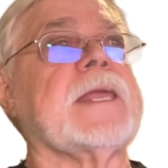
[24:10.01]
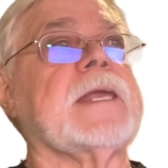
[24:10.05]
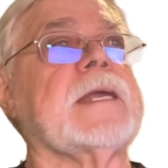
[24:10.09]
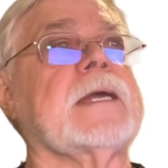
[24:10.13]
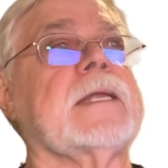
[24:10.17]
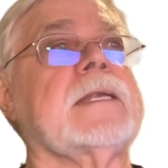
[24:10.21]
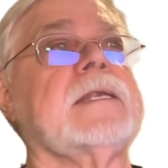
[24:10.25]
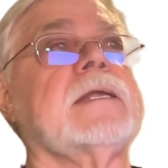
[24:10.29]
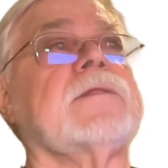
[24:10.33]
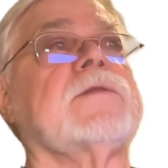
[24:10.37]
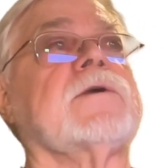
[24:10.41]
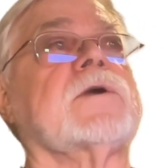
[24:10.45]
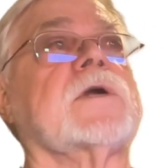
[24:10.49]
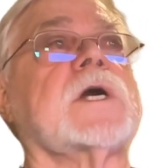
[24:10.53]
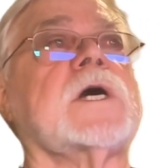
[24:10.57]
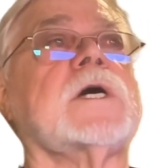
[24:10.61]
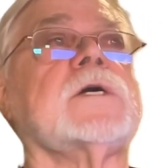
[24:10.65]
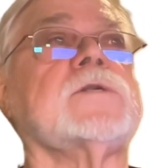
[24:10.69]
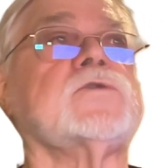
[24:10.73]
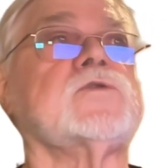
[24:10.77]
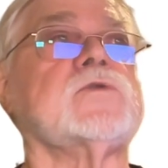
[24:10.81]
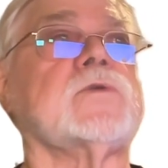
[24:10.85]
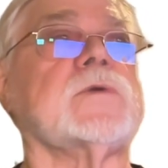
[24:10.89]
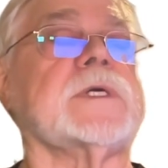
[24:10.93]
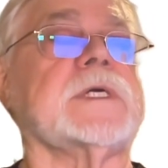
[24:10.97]
another
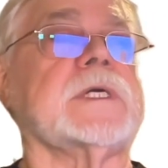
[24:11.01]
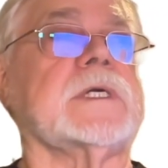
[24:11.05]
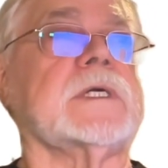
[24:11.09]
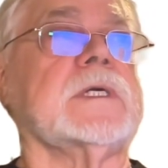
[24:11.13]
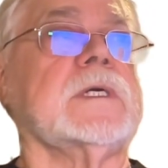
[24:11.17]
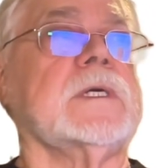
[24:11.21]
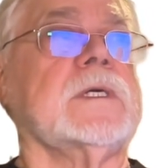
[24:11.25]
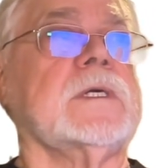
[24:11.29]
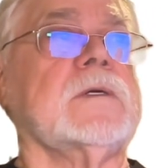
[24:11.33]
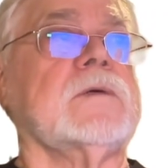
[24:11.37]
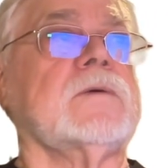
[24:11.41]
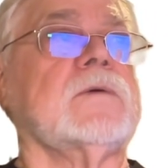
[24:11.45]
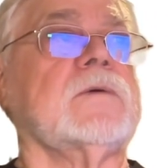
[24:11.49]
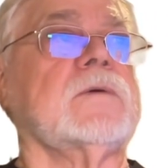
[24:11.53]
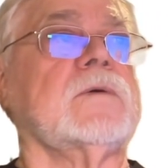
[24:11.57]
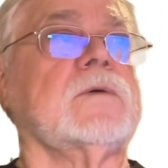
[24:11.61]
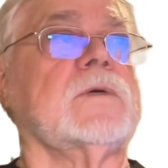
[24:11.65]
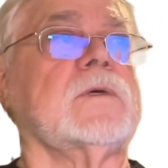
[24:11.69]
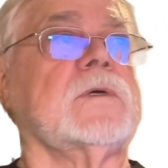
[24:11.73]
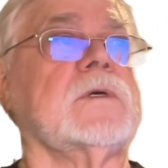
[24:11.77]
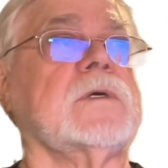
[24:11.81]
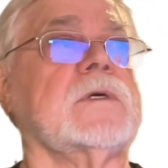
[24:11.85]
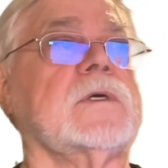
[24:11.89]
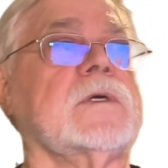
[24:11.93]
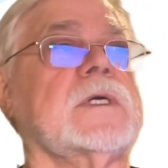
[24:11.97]
country
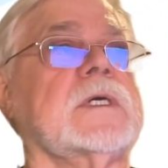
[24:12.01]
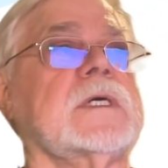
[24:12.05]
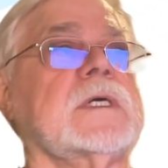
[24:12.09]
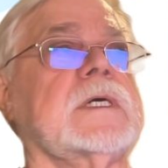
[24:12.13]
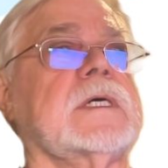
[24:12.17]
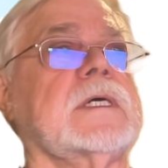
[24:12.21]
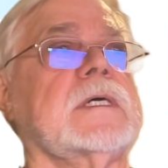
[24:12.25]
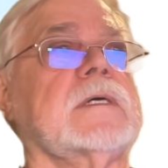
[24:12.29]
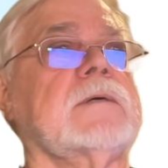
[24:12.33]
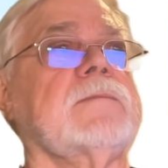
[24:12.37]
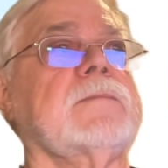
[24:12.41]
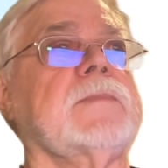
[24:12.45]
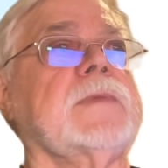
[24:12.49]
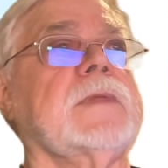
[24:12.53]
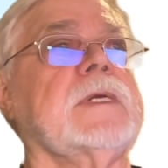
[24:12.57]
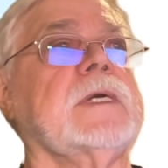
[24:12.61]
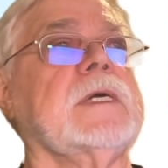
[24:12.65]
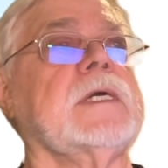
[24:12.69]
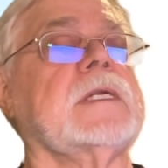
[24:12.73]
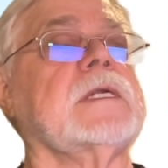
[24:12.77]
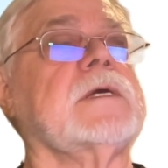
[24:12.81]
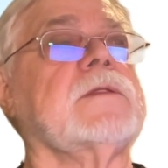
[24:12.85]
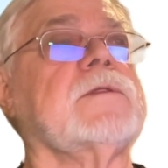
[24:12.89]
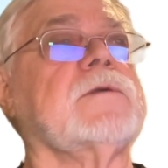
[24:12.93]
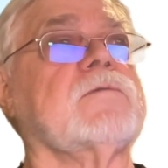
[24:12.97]
or
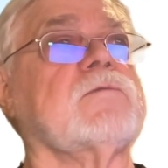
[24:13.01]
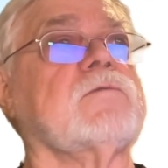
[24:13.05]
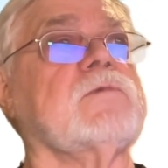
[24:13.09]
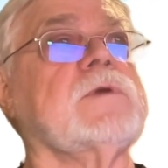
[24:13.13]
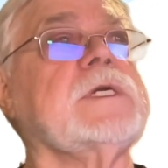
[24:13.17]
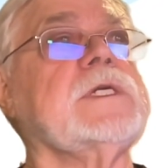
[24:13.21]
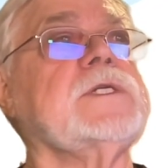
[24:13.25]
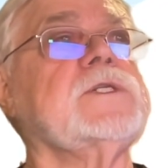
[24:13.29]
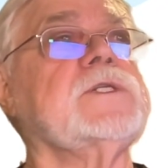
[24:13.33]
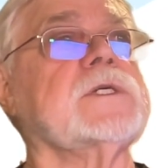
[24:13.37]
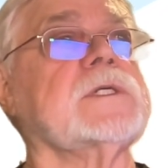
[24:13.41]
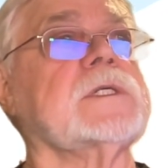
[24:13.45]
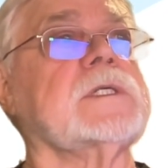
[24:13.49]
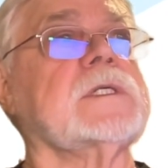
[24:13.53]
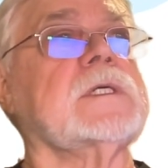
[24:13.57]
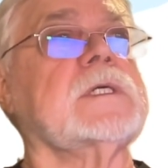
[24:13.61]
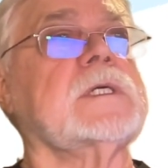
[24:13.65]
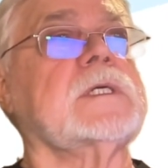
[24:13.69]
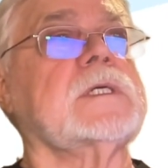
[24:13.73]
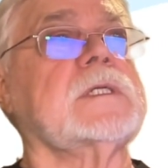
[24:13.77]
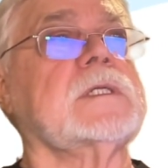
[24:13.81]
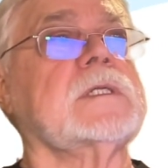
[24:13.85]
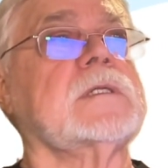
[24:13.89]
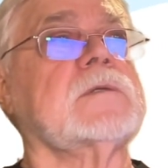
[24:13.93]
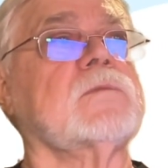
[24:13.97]
another region
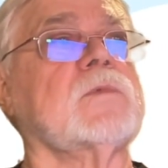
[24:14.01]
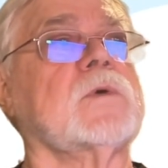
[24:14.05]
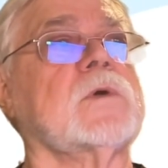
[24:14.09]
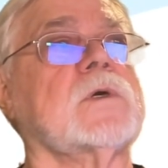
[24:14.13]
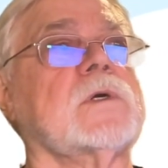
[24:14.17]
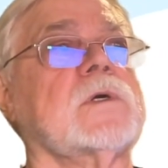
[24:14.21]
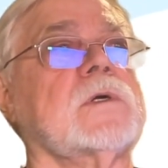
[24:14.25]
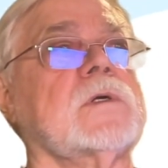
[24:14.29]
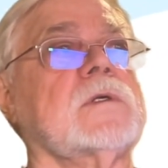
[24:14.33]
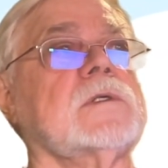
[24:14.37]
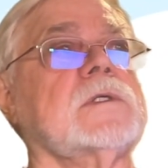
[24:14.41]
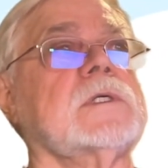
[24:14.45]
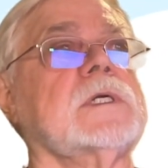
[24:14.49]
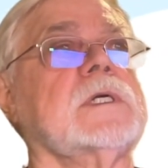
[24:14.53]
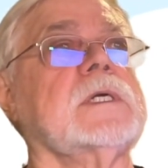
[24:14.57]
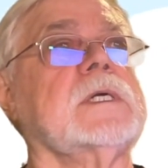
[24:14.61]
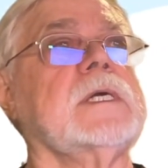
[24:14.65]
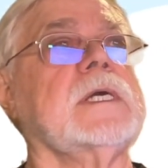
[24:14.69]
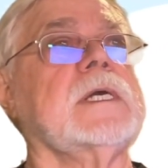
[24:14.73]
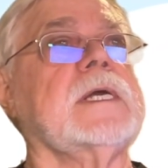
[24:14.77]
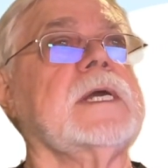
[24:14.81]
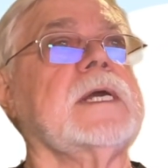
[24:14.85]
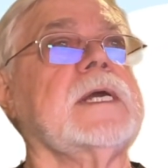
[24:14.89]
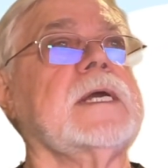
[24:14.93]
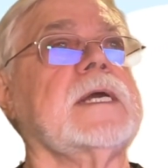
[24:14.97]
in the world,
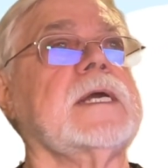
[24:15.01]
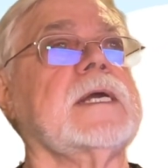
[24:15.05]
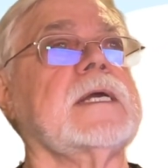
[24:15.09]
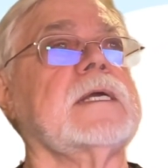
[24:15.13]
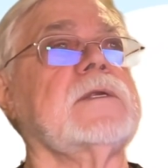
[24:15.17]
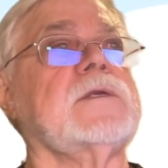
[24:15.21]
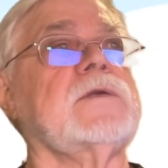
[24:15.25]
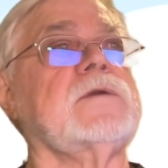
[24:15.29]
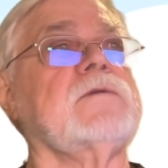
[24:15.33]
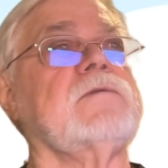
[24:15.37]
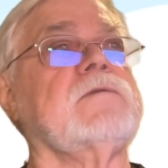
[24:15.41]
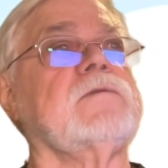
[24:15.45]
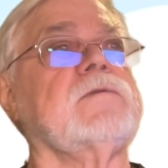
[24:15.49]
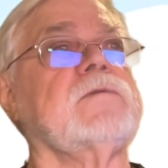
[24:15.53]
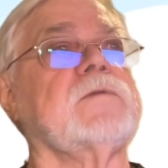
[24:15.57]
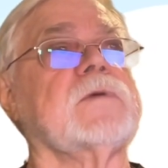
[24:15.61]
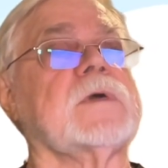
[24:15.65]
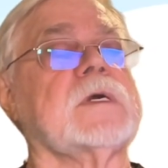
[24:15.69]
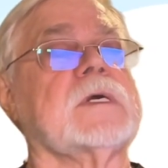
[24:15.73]
and you've